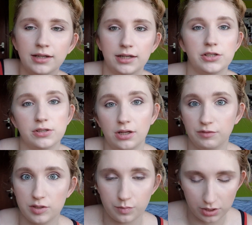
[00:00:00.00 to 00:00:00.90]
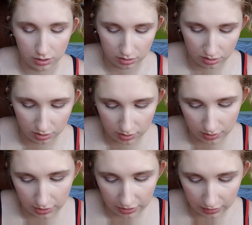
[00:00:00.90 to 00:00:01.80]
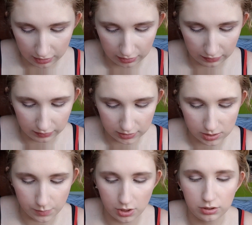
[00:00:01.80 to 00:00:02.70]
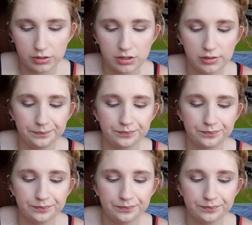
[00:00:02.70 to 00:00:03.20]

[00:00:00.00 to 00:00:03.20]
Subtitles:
I just love this brand. And it's smaller,